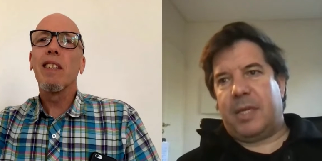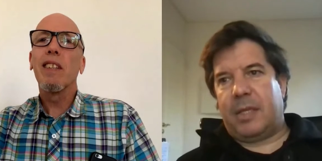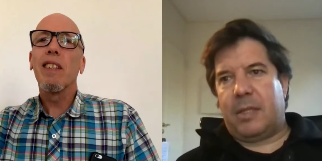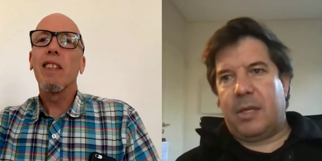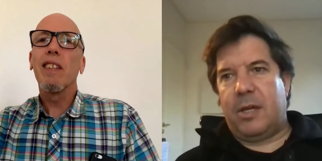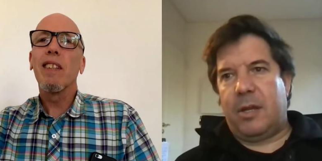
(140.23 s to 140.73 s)

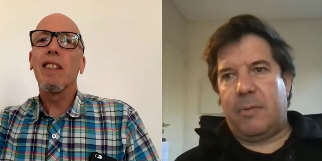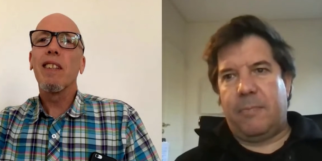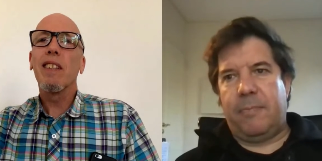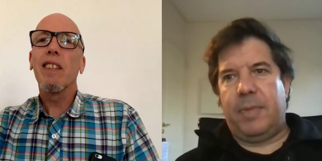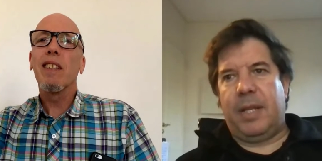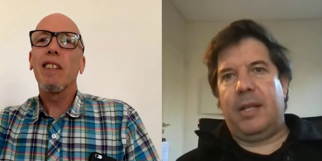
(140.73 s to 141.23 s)
Speaker 1: Tether
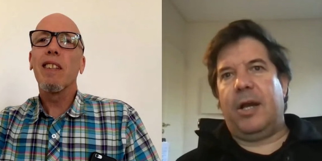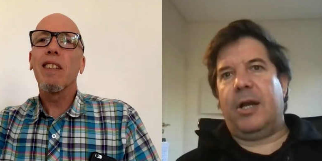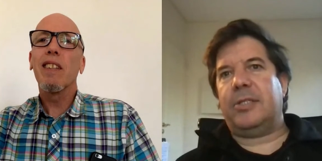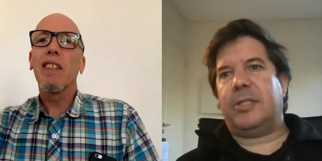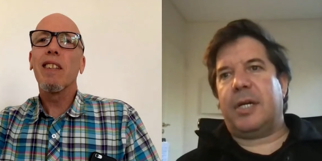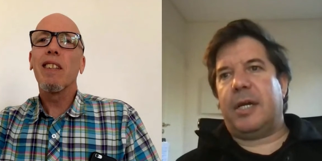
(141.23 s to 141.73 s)
been
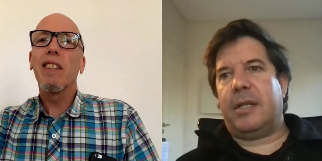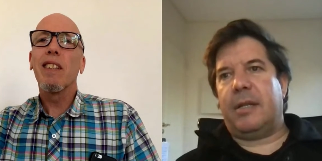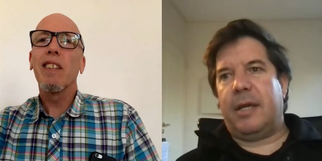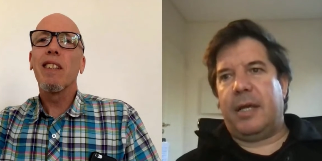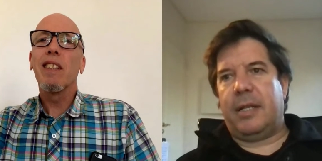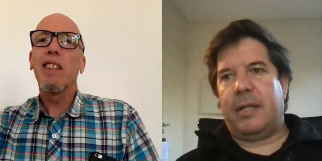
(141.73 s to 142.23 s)
launched,
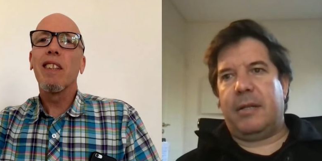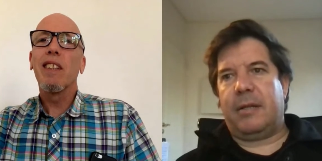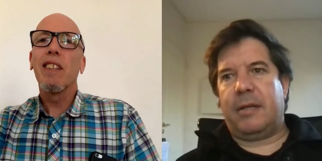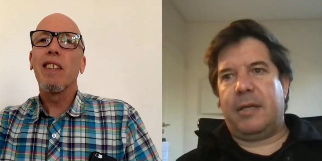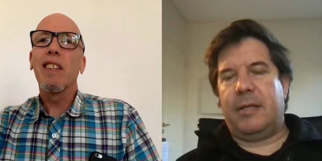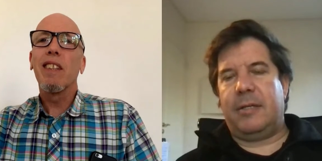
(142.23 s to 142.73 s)
and,
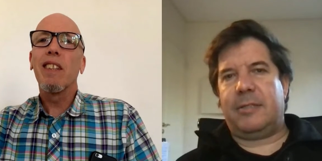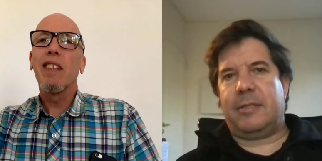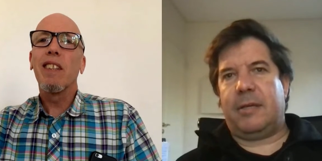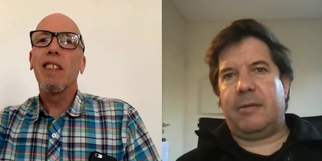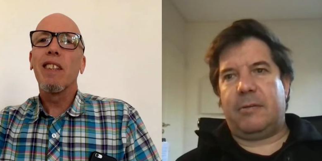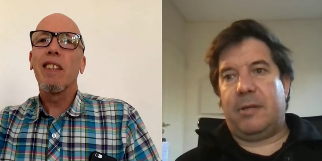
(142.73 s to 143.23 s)
and he
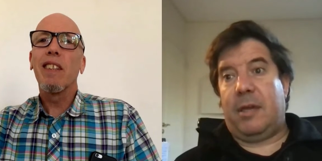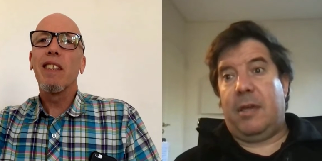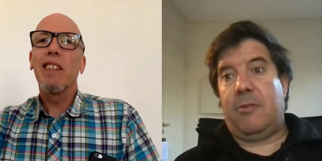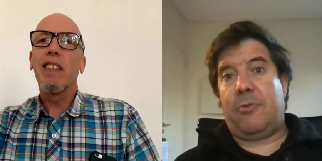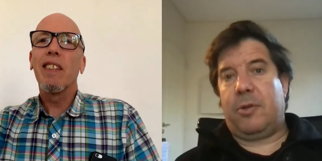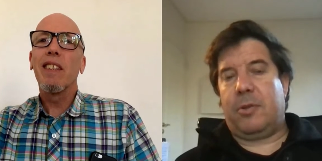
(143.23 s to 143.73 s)
said
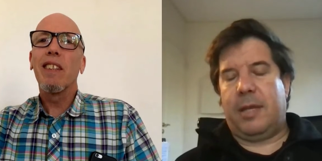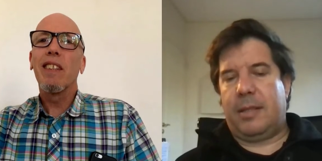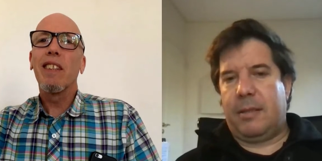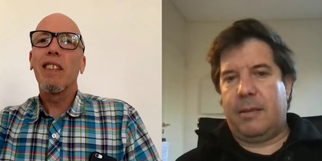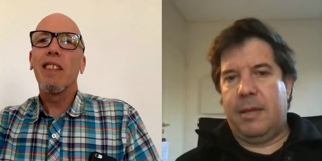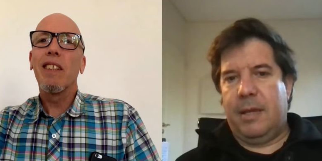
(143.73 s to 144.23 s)
he thought
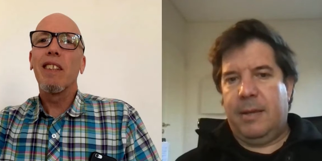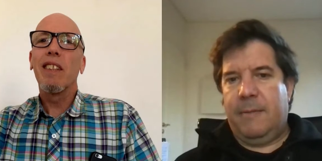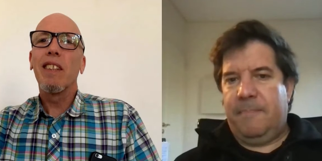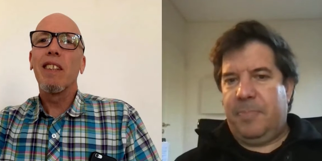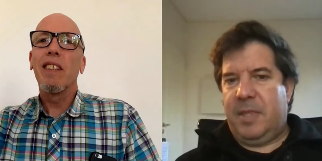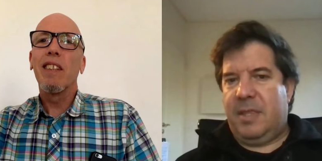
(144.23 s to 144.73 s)
that
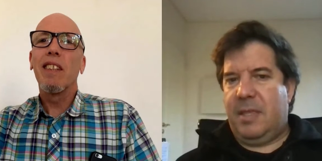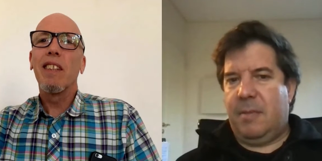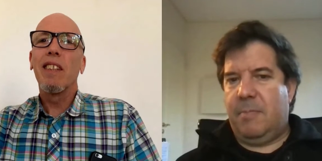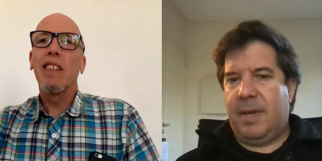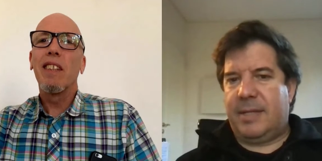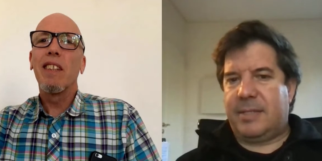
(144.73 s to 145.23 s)
it
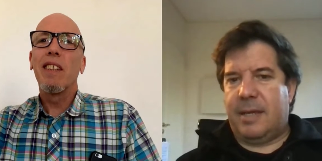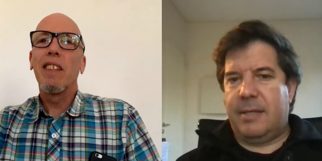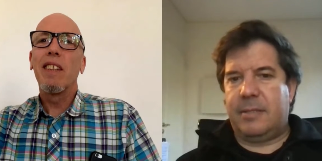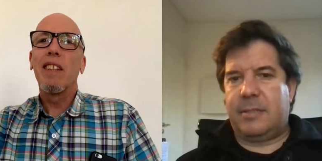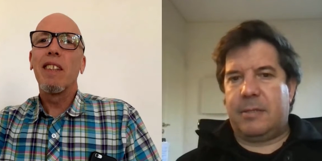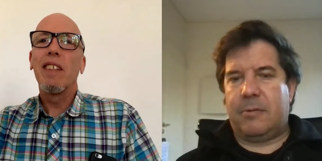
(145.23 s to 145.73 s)
didn't make
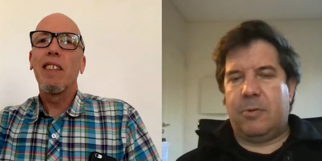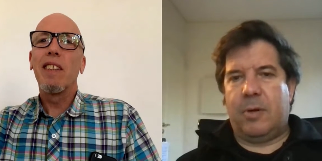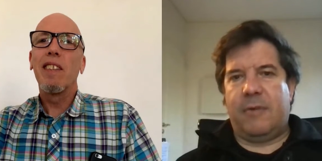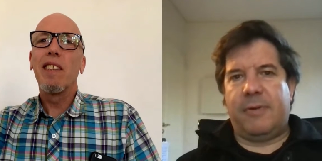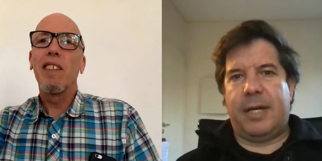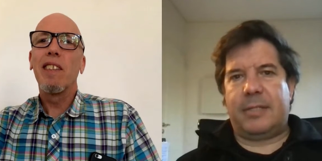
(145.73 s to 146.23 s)
sense
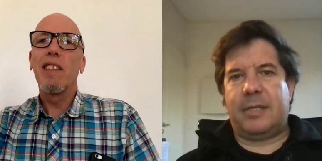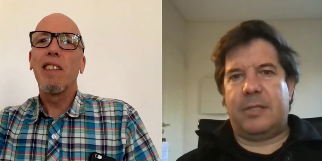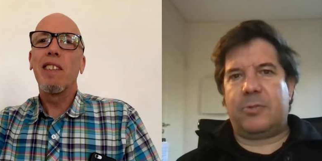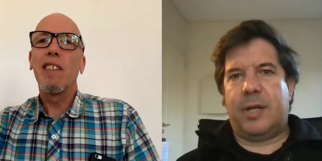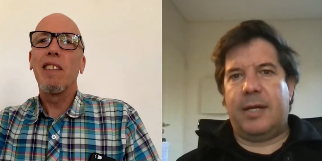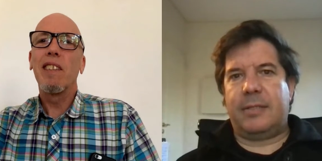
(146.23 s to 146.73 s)
to have a
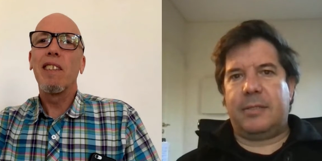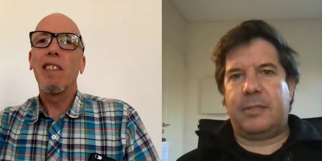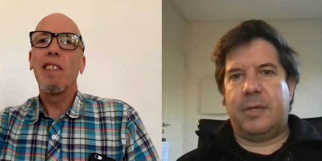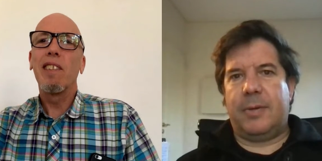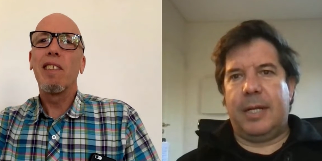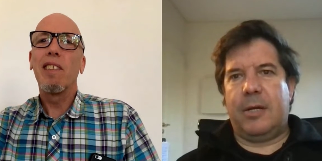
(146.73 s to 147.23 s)

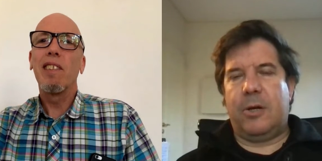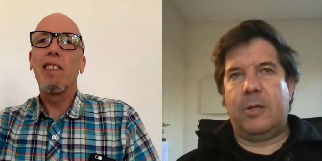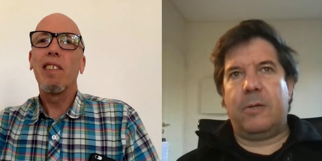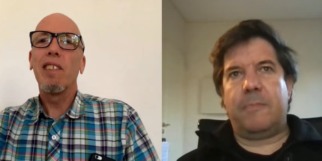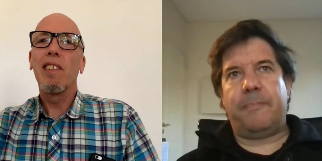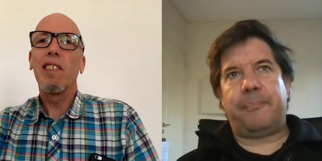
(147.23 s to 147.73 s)
centralized
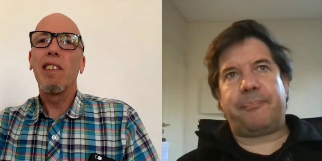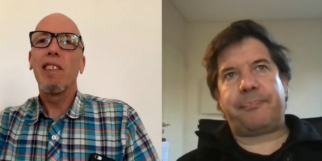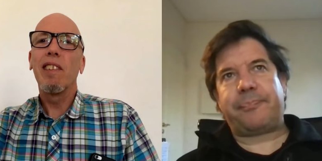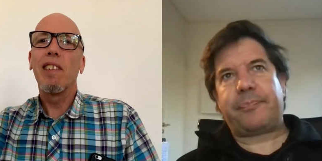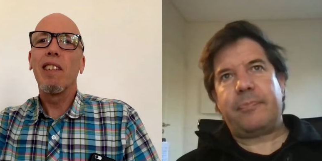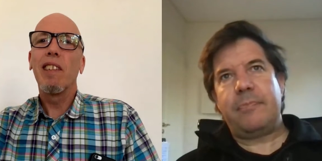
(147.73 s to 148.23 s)
stablecoin.
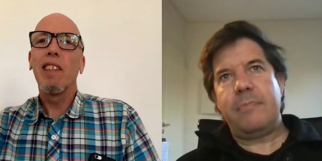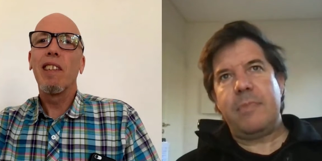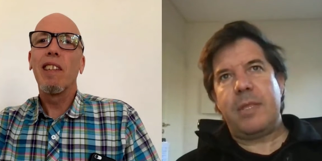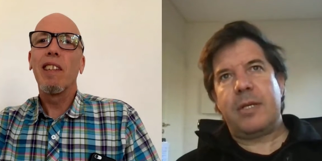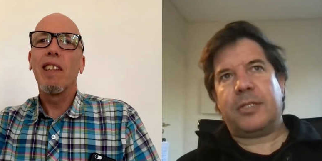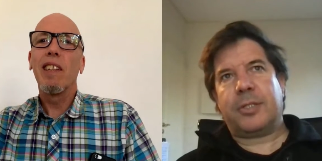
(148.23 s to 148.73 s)

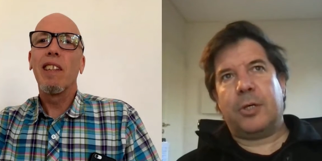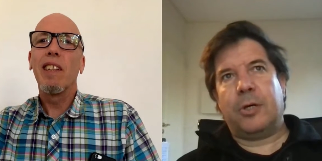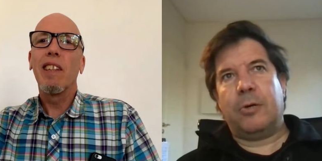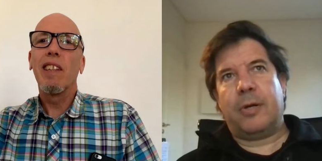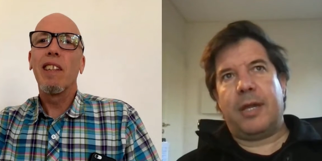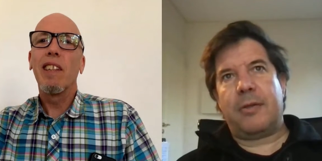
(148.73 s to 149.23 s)

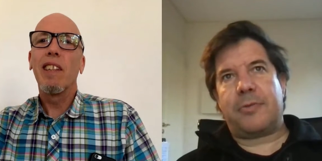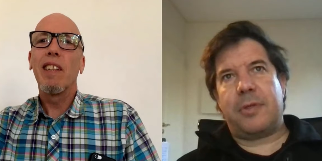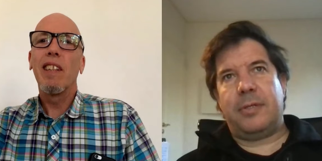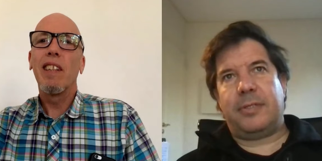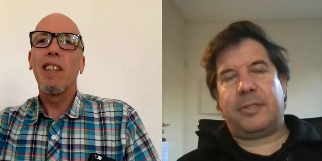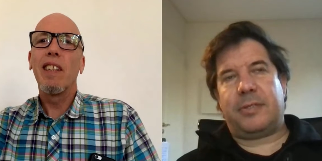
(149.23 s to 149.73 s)
So he
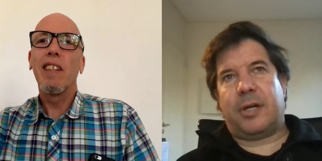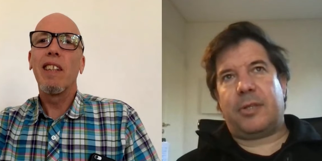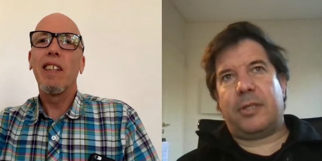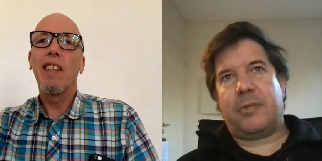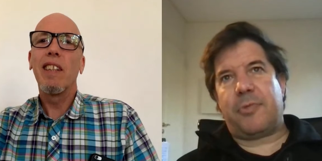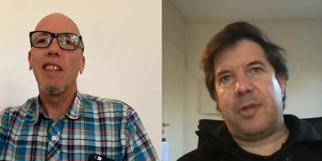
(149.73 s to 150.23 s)

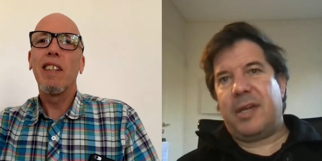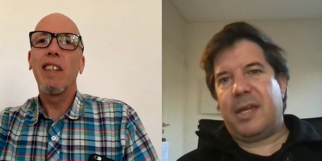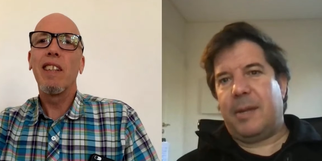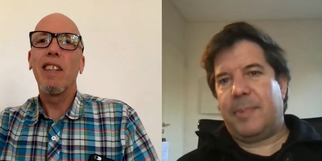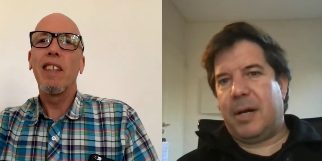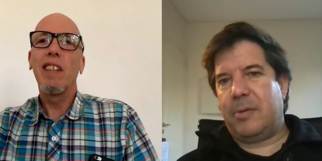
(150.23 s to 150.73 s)
started
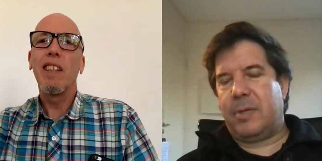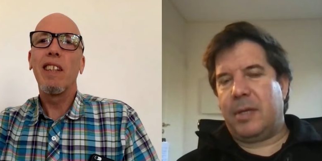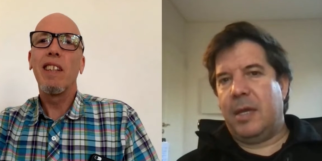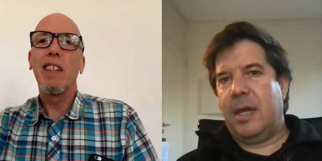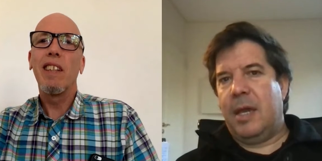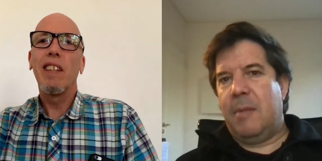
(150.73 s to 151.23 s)
thinking
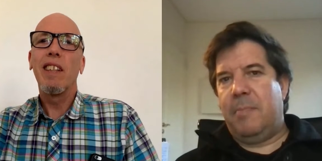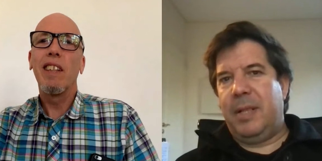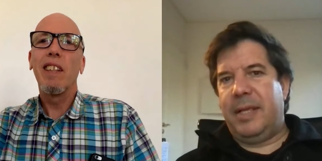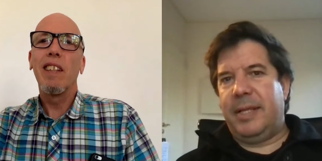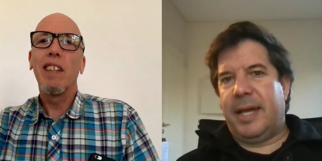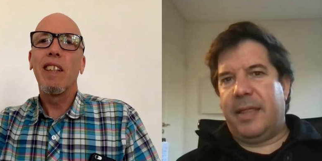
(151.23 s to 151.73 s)
about
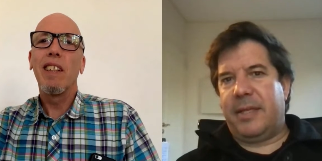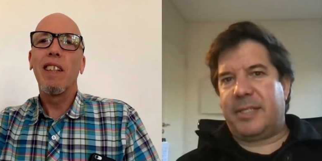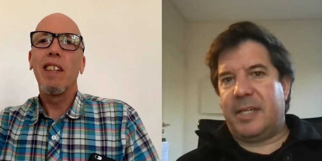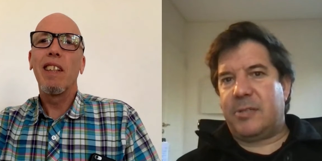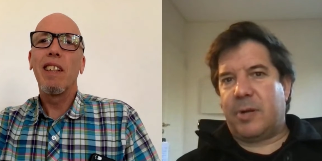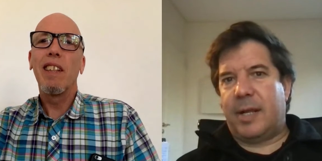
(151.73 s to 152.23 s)
building a
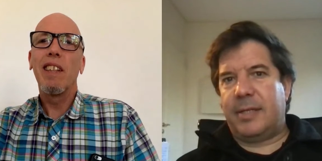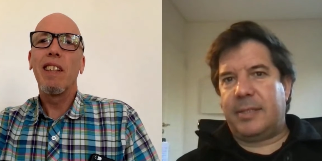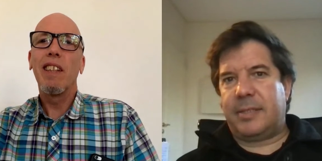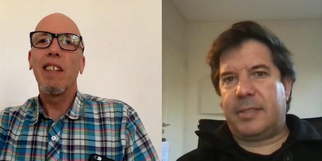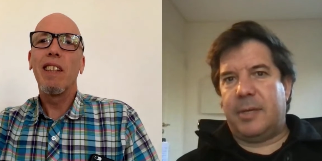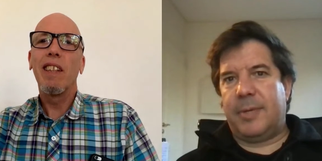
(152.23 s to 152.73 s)

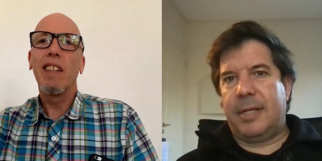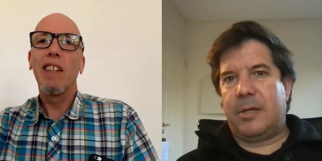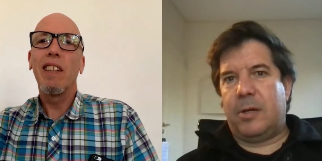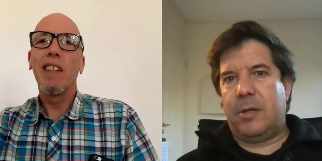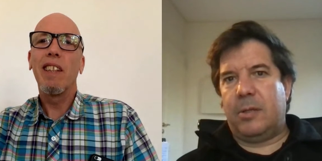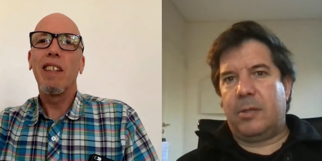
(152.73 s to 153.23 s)
decentralized
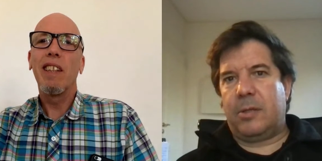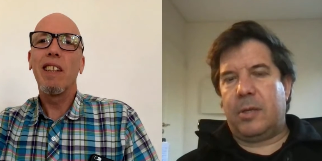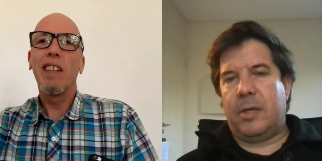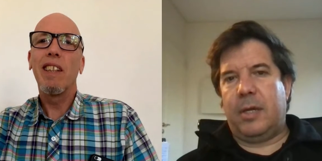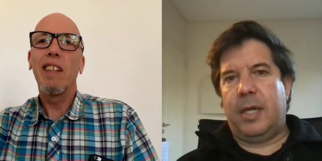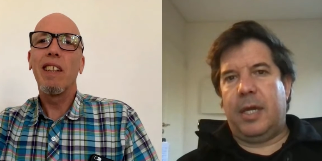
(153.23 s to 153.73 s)
stablecoin
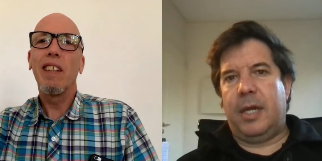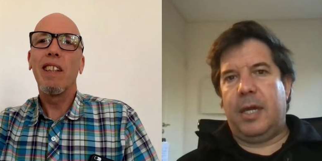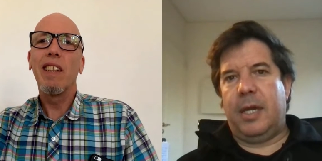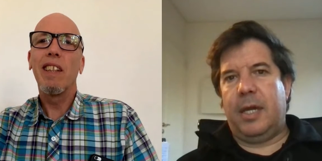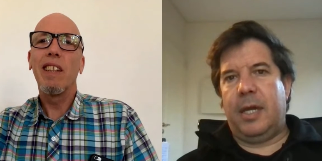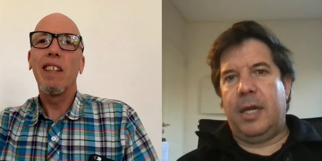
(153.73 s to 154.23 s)

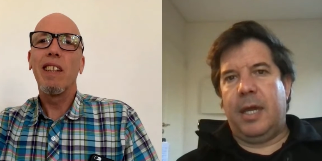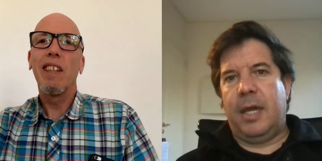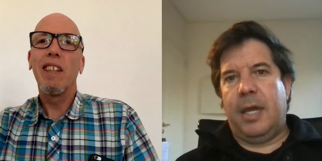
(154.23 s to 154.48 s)
uh,